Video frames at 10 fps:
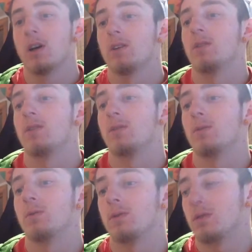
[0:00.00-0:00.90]

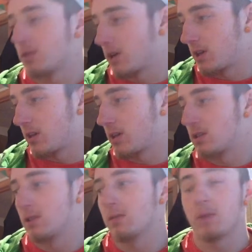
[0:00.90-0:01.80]
you strengthen
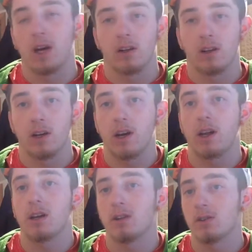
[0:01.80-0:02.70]
this back line
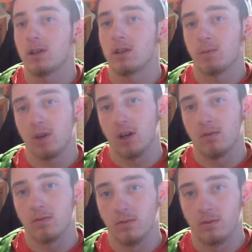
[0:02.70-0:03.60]
and you start to
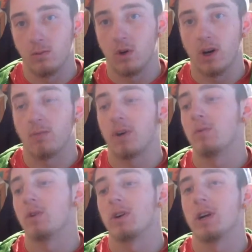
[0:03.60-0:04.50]
become more upright,
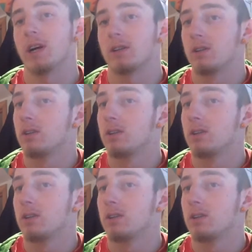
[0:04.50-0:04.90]
more erect.